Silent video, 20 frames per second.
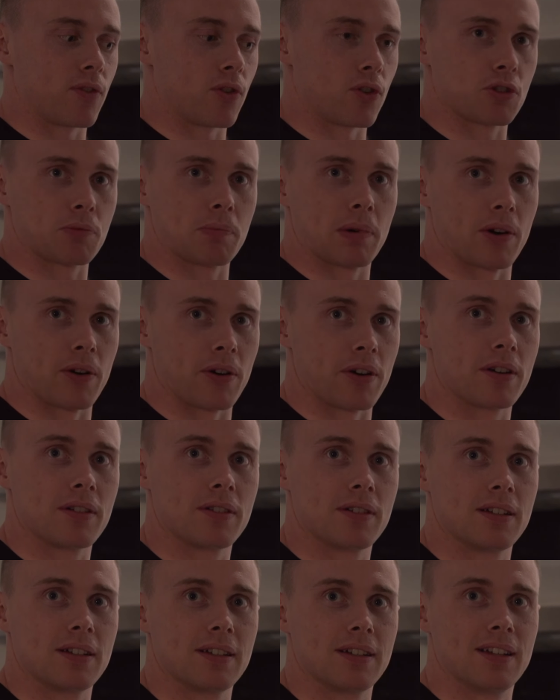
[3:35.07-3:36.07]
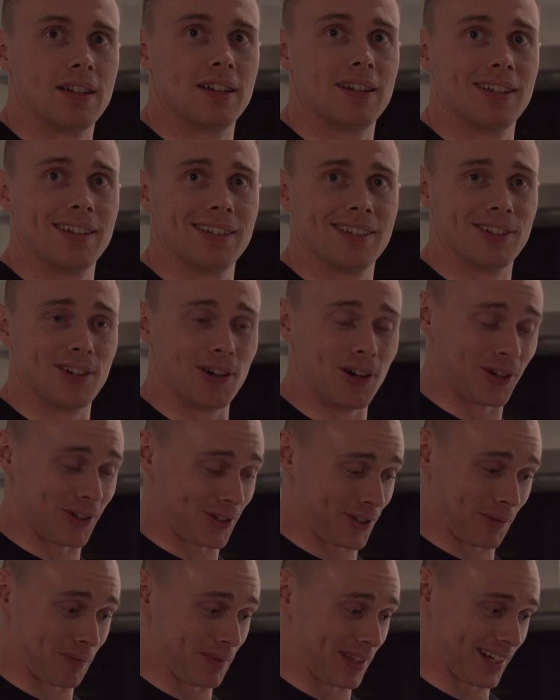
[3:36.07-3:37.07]
horsepower
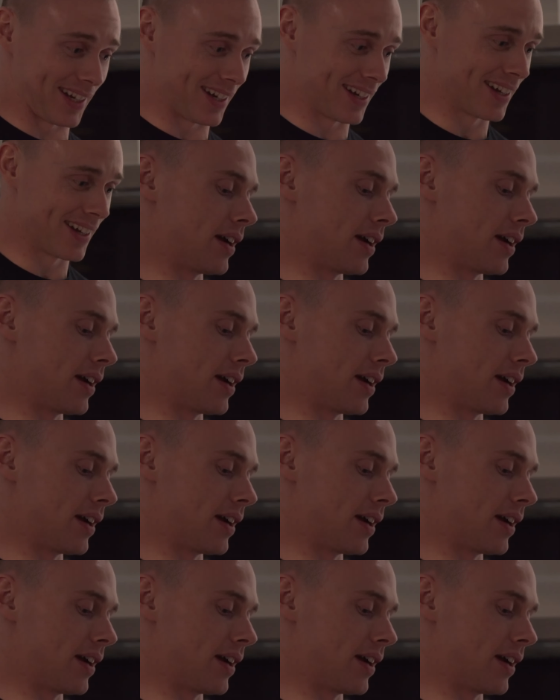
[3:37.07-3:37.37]
or something.